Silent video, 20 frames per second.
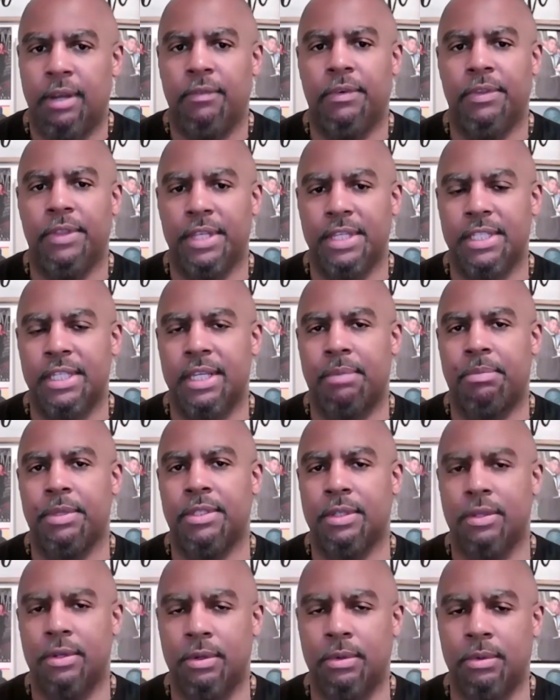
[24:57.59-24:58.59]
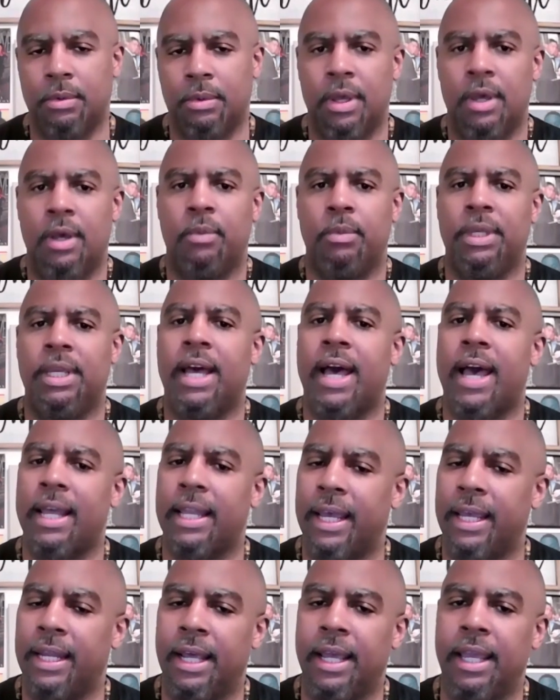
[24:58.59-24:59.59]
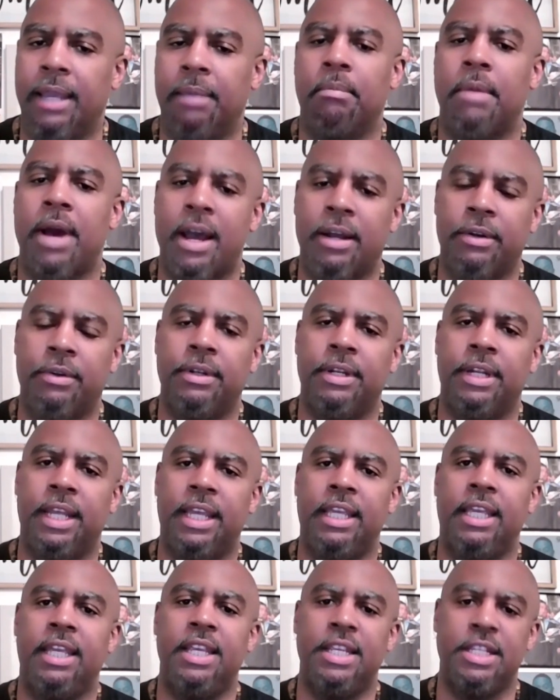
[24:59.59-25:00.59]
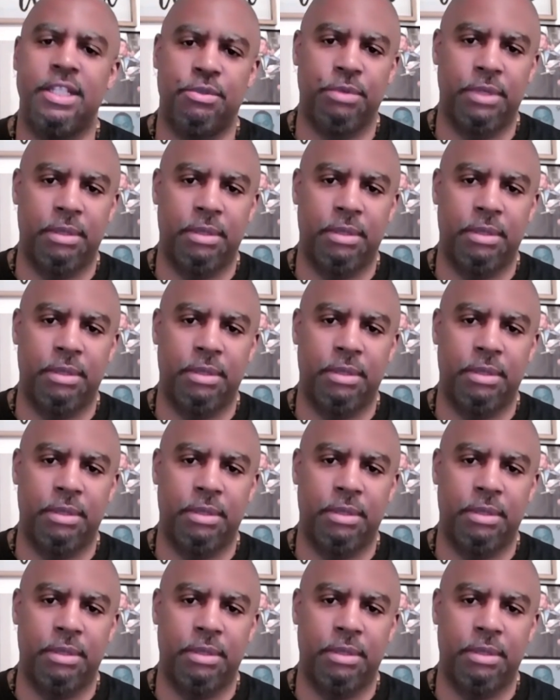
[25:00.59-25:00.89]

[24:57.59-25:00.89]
For this episode, we highlight a modern day history